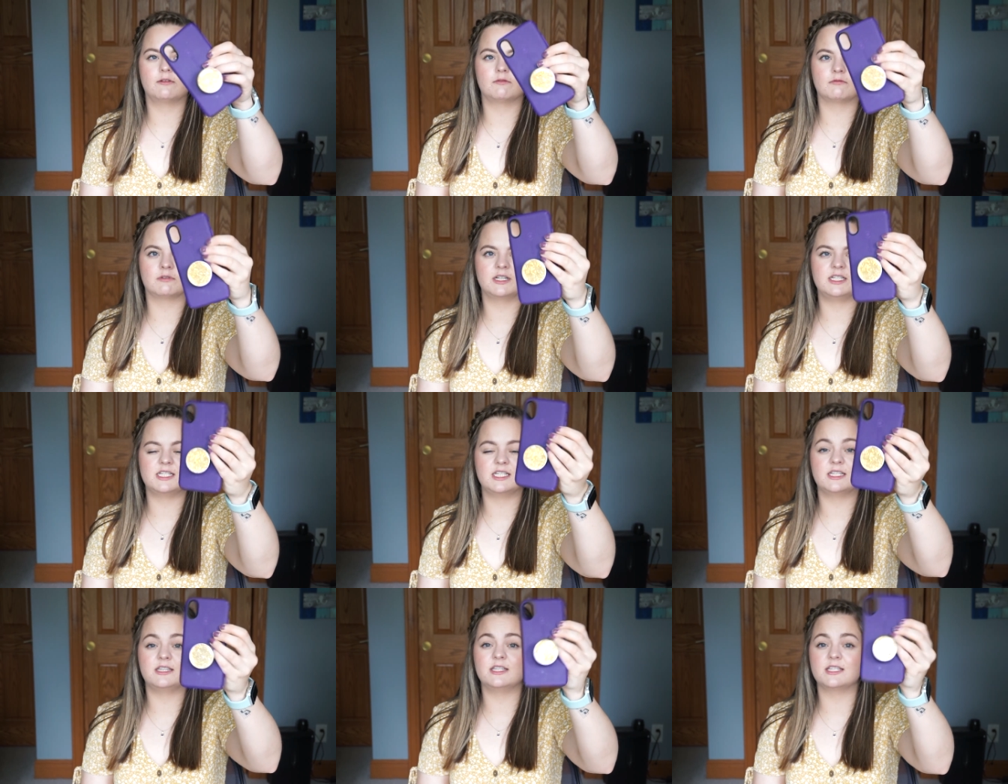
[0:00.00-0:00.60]

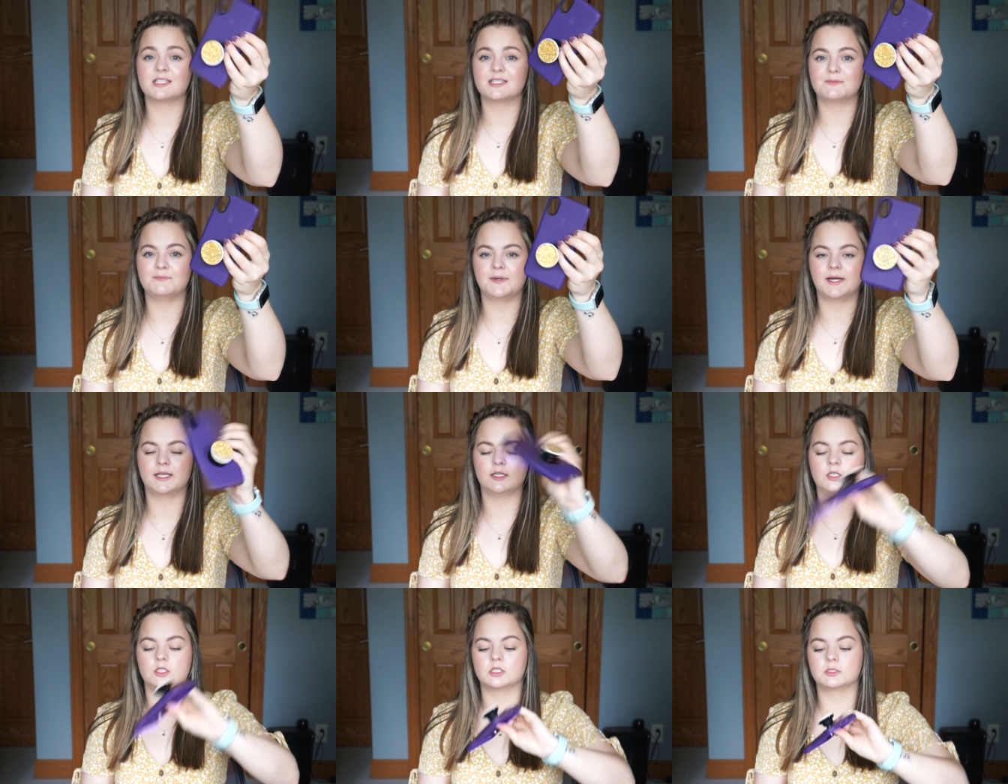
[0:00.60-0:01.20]
redid this, it
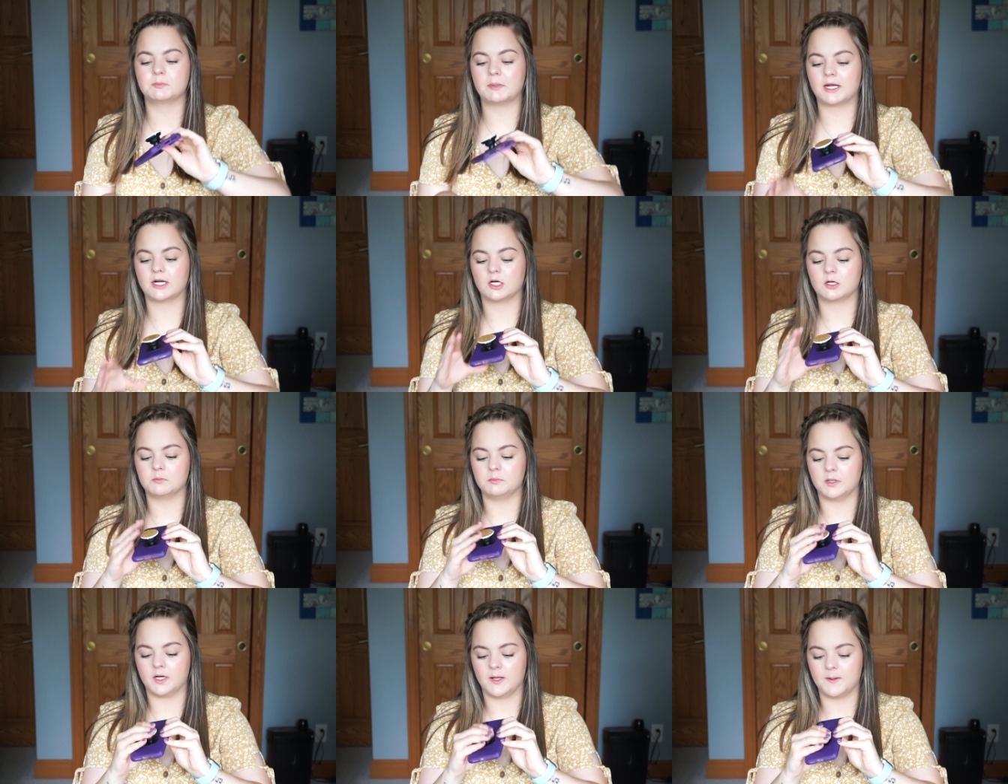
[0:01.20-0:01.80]
might look
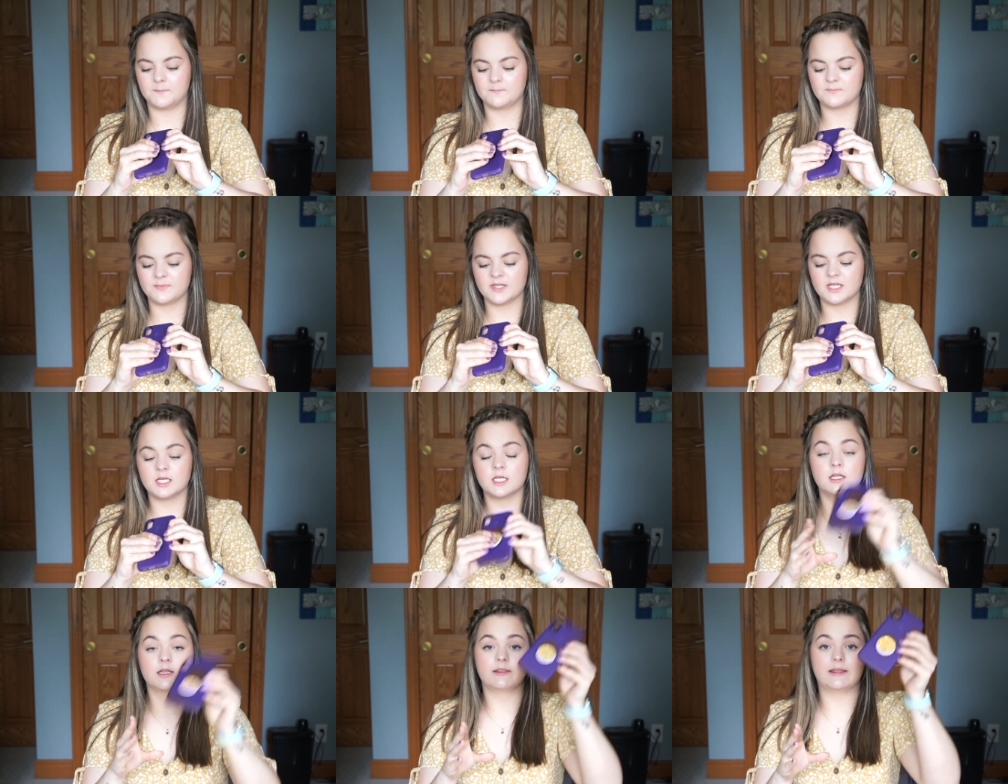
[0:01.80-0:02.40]
better, but
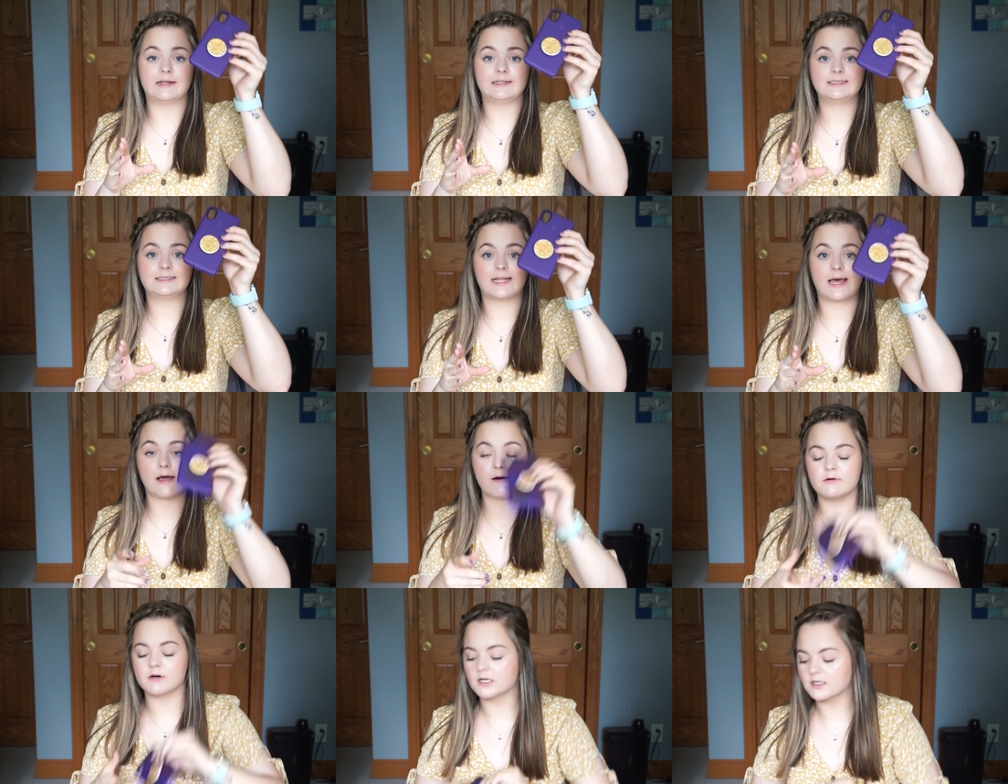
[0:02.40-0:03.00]
that's
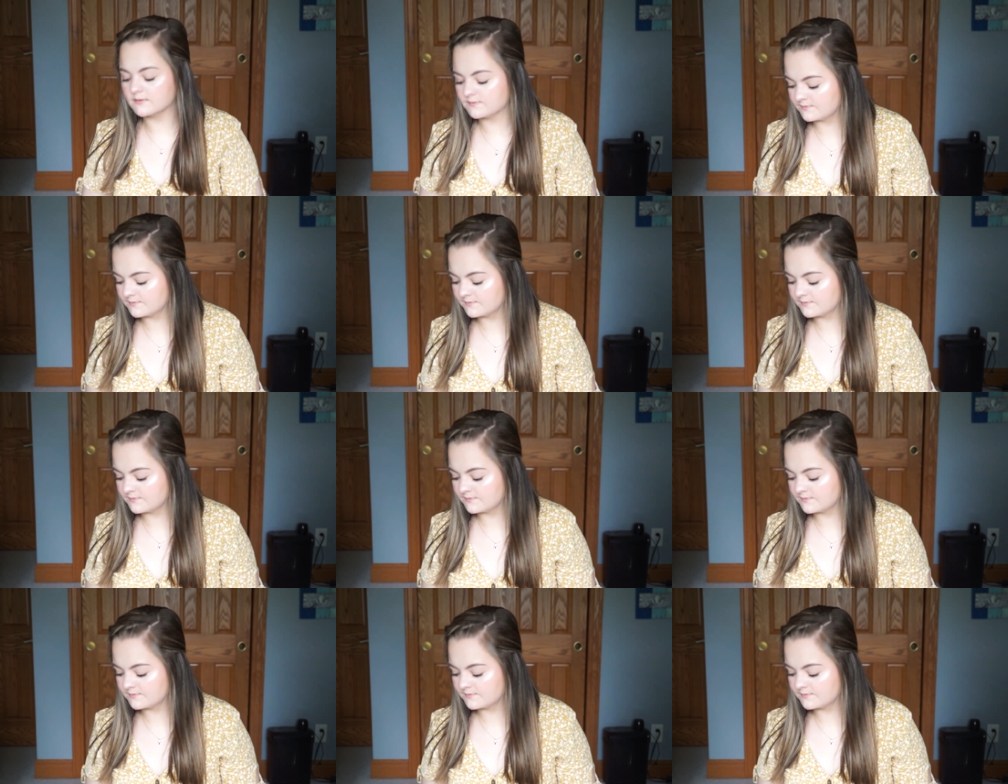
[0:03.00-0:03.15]
that one.